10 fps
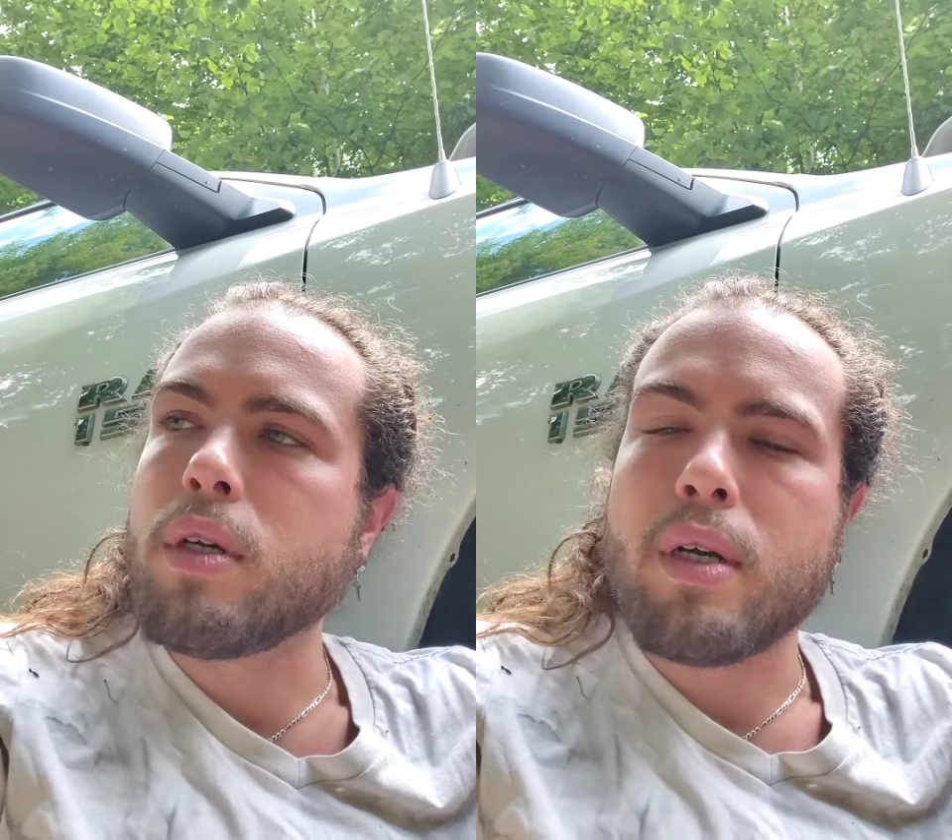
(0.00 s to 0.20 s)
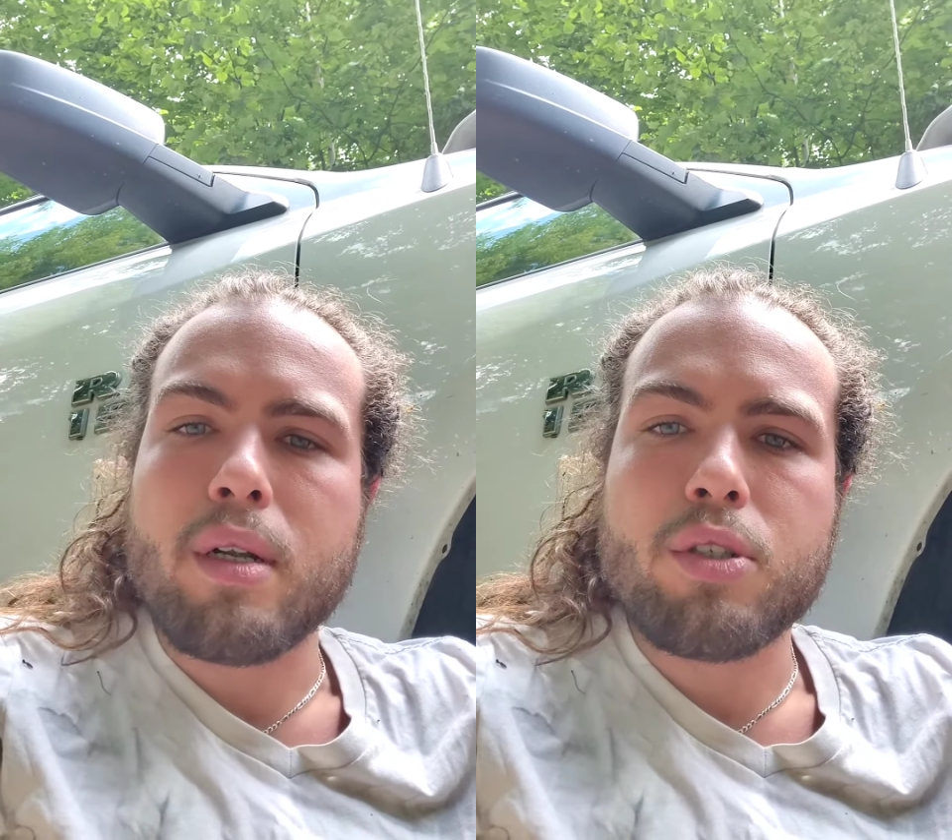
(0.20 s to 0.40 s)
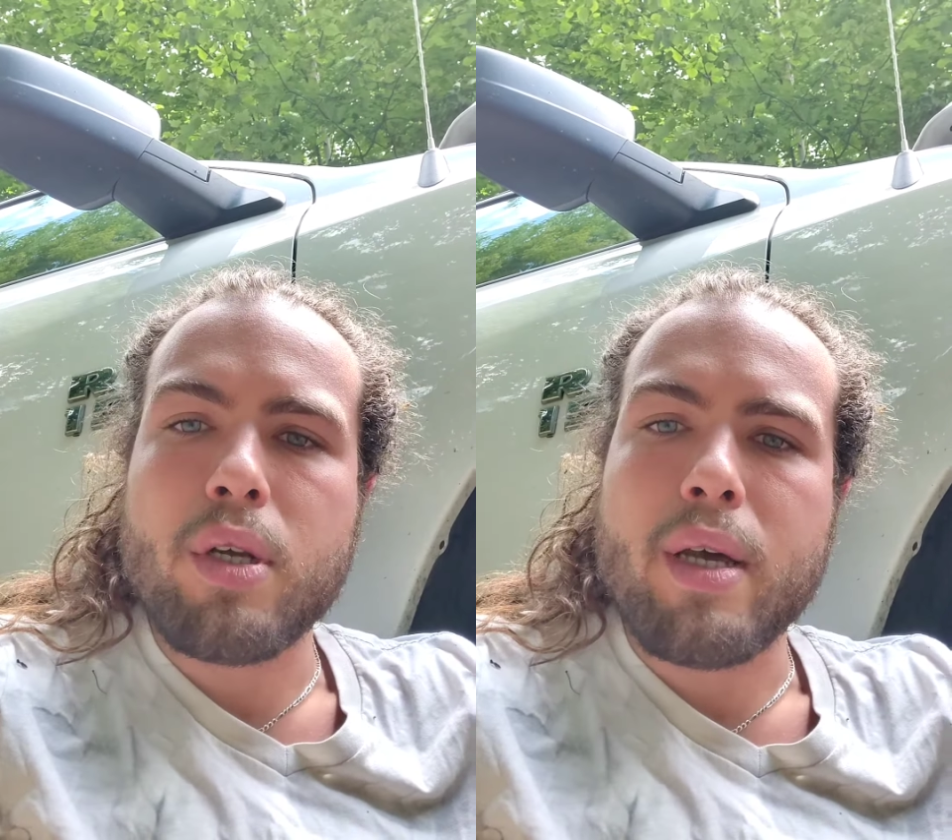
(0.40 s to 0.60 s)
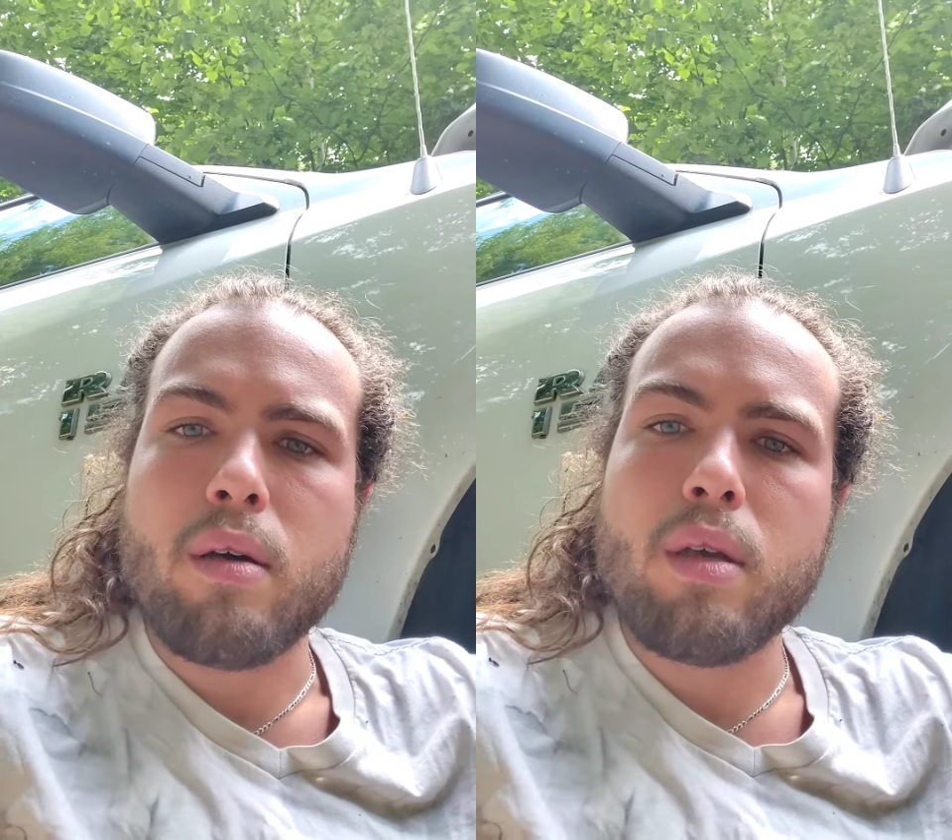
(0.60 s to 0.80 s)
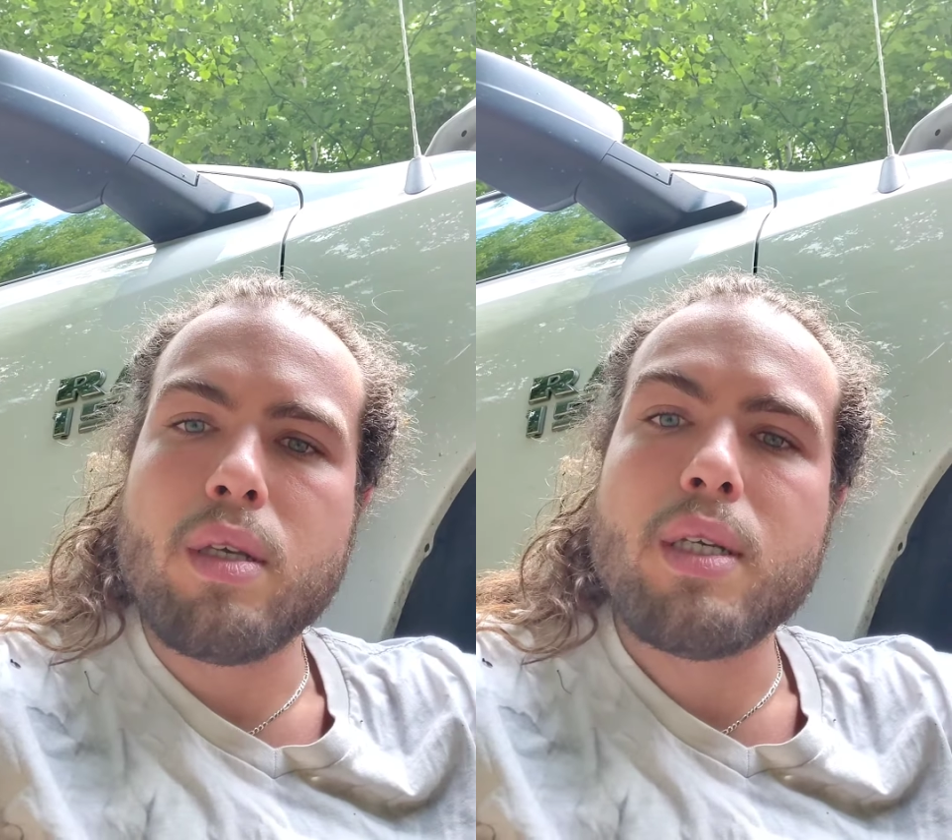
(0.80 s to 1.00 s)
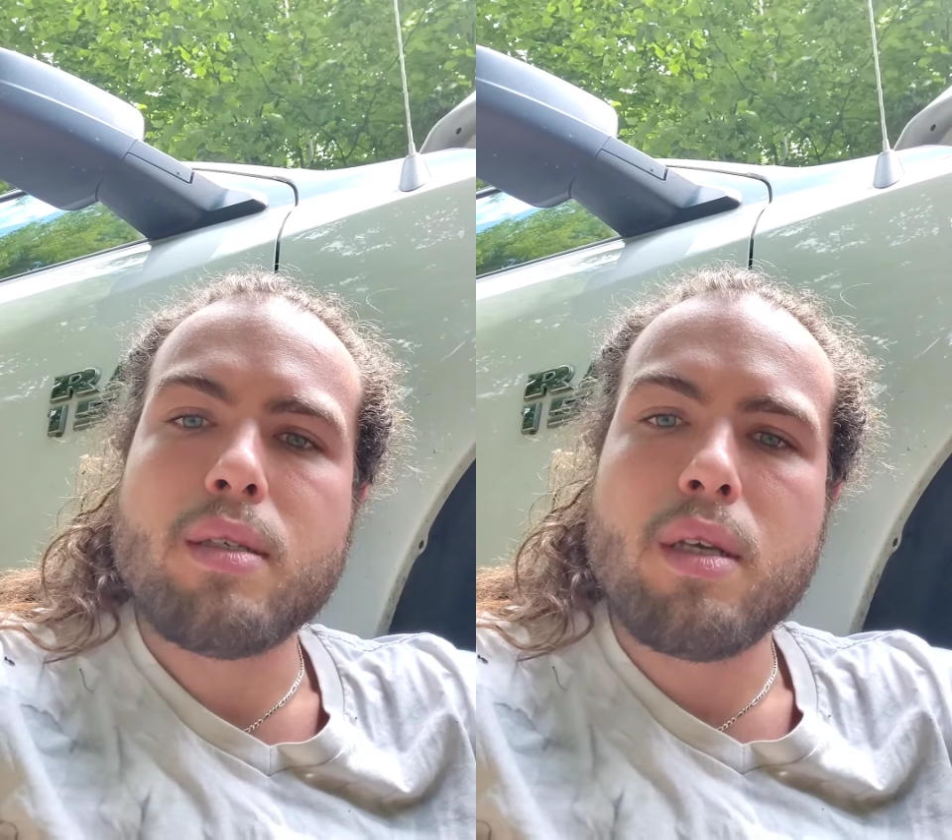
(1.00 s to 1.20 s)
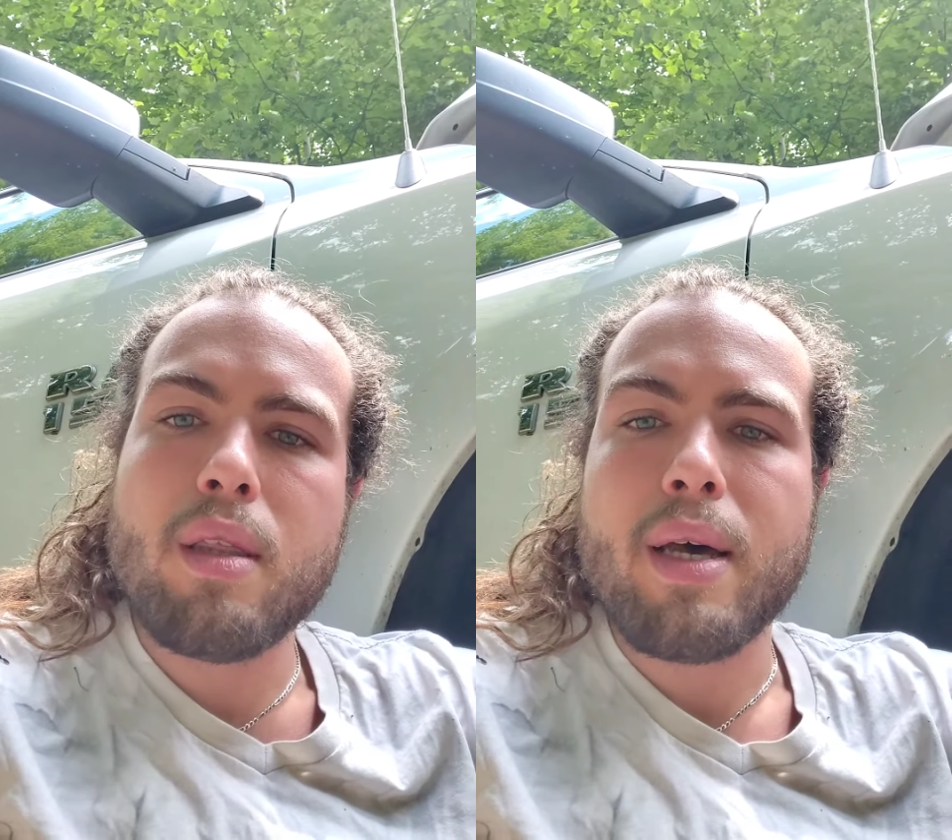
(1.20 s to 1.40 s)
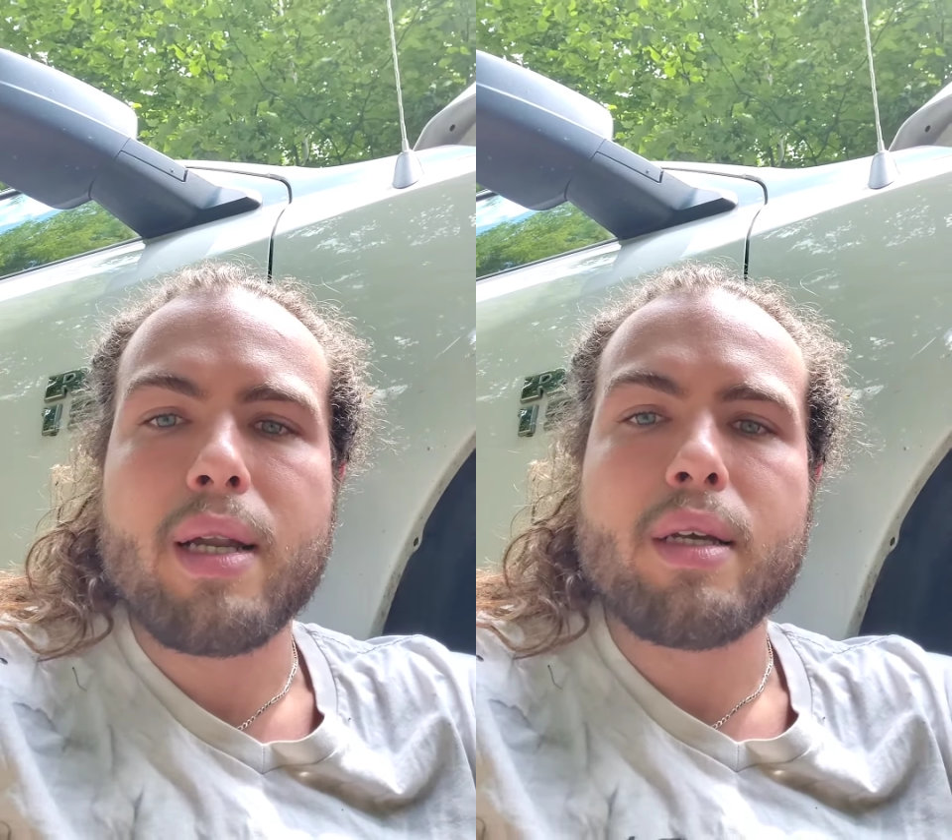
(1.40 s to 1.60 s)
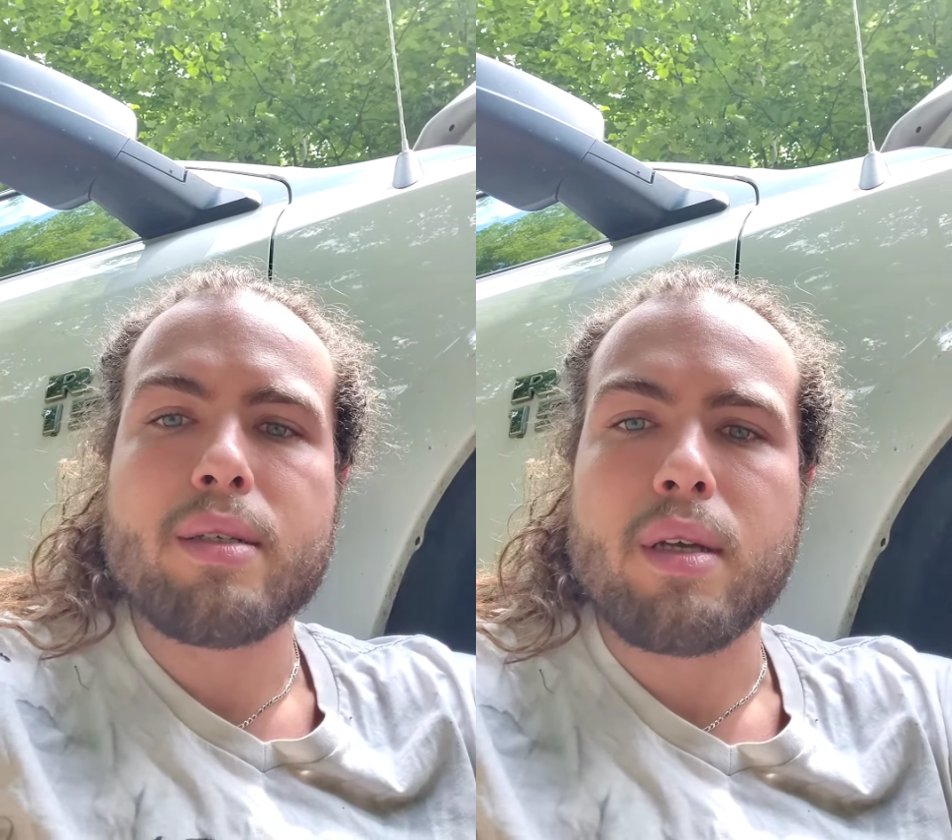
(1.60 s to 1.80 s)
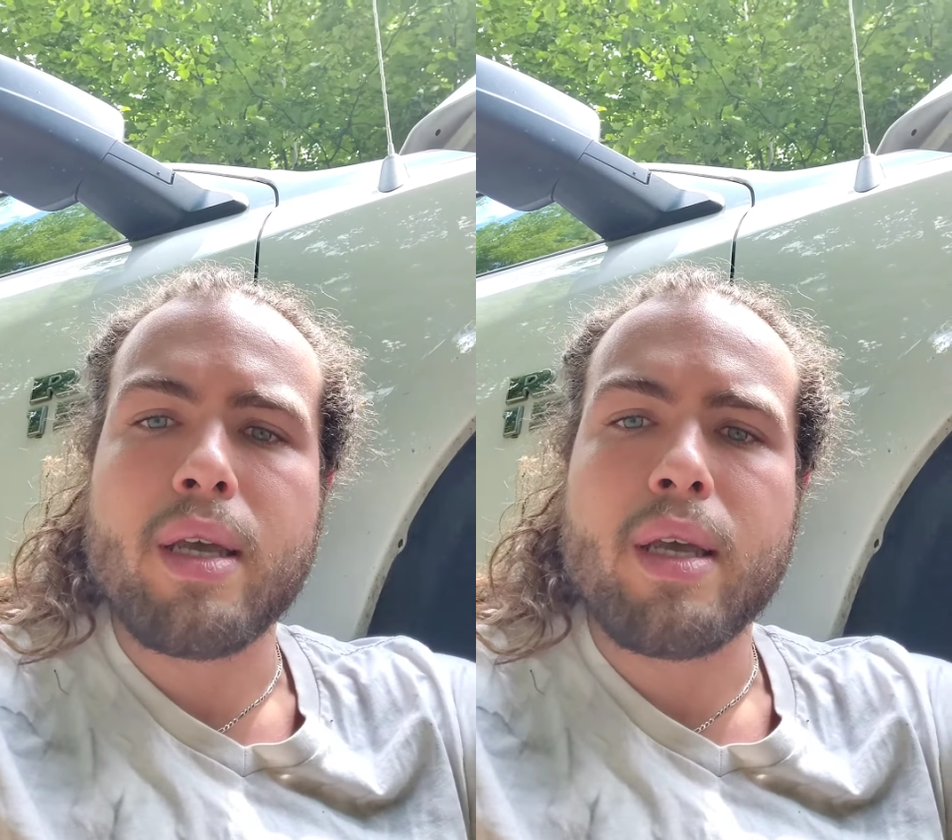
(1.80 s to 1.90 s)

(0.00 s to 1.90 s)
And I'll show you how easy that is.